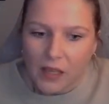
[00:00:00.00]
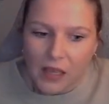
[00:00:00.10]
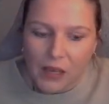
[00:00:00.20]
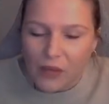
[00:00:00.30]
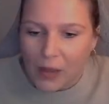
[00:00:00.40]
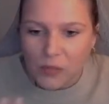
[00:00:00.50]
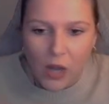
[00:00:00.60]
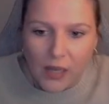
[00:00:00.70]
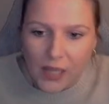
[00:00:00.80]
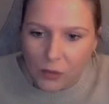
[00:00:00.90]
If I'm
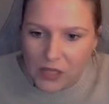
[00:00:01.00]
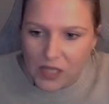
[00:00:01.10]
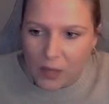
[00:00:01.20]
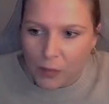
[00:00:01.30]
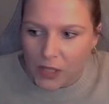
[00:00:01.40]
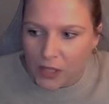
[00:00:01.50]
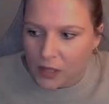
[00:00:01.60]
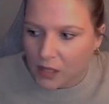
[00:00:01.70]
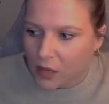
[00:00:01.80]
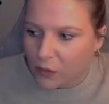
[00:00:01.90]
talking with
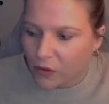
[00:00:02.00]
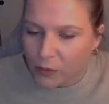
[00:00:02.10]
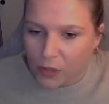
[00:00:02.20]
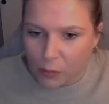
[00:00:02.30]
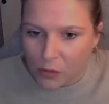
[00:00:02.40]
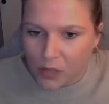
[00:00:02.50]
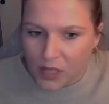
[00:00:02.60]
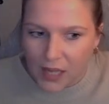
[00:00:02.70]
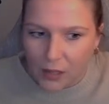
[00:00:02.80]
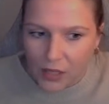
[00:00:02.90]
someone from the
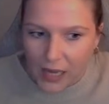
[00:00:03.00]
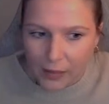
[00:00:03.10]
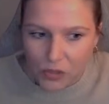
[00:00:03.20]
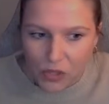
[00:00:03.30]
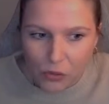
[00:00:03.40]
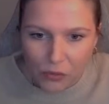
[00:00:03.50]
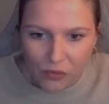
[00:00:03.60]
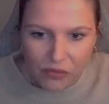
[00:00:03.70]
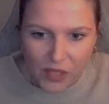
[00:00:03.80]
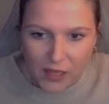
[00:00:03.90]
community, I also don't
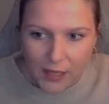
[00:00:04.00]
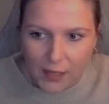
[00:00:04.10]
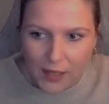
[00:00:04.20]
feel like